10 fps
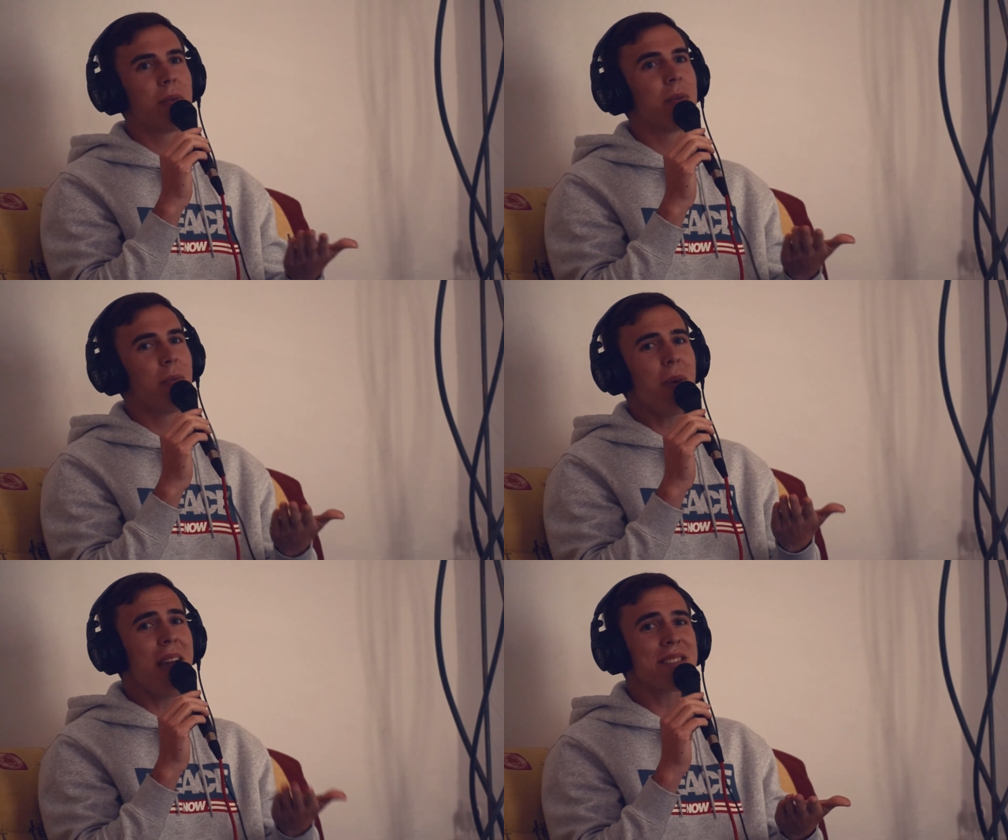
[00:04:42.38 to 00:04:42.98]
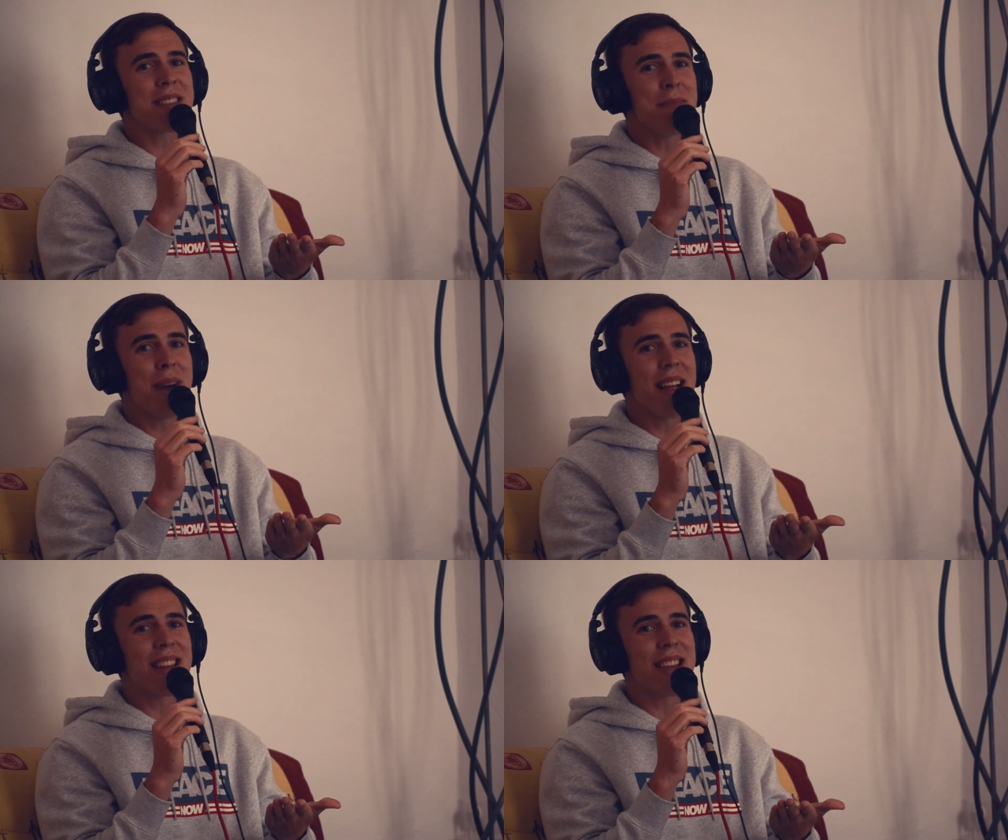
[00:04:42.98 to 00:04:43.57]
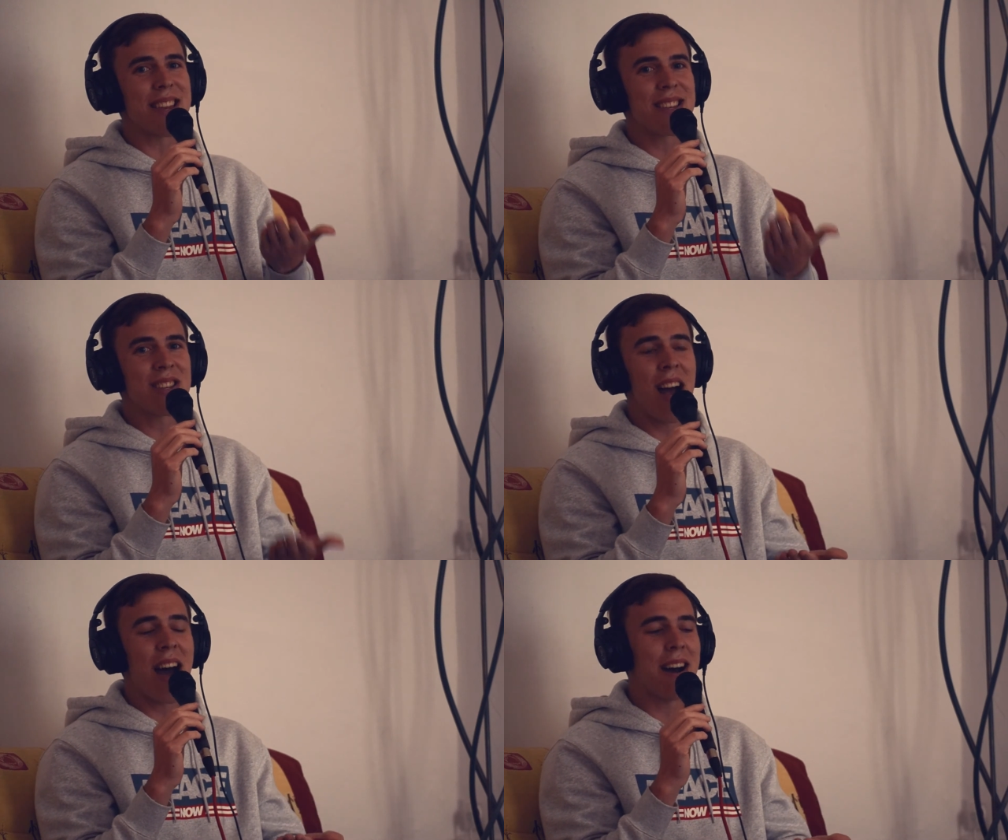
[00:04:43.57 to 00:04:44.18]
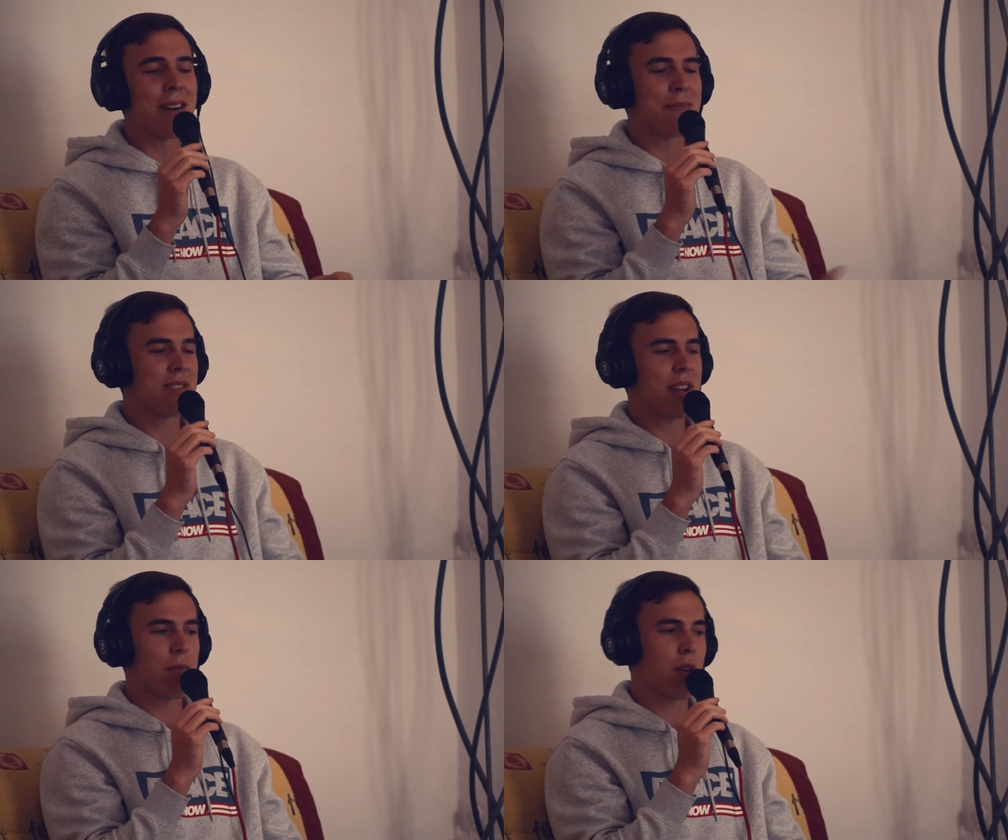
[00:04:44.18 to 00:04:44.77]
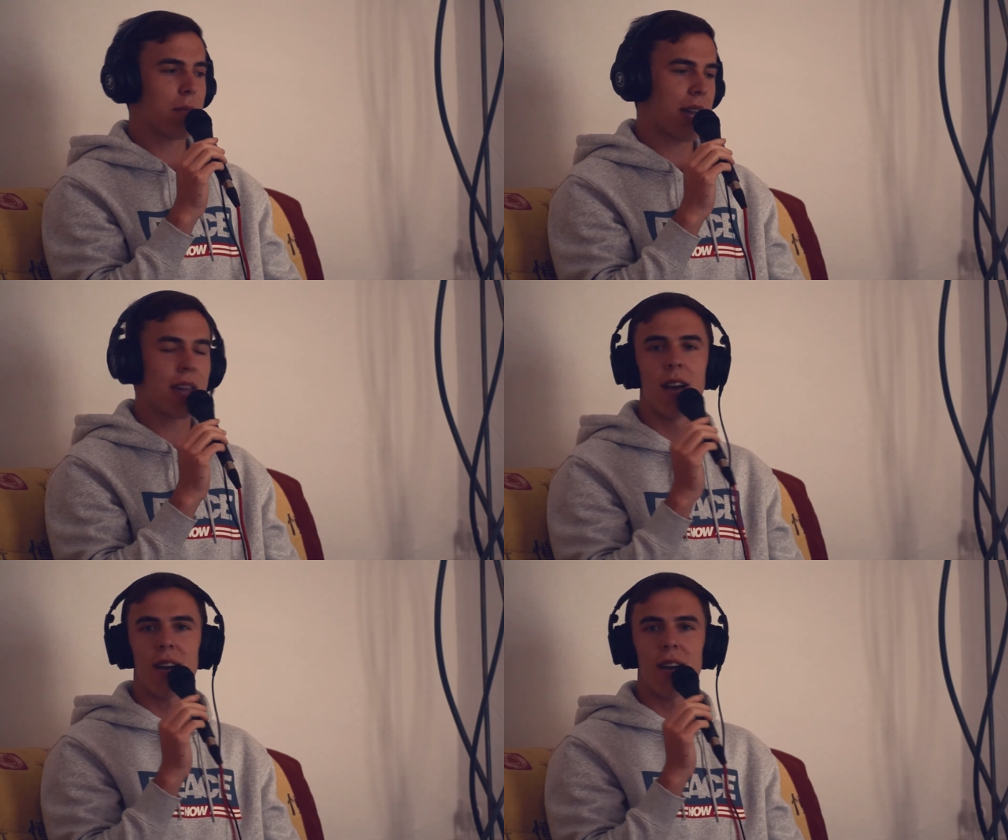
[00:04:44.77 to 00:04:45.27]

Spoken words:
Where's the melody? Stop warbling.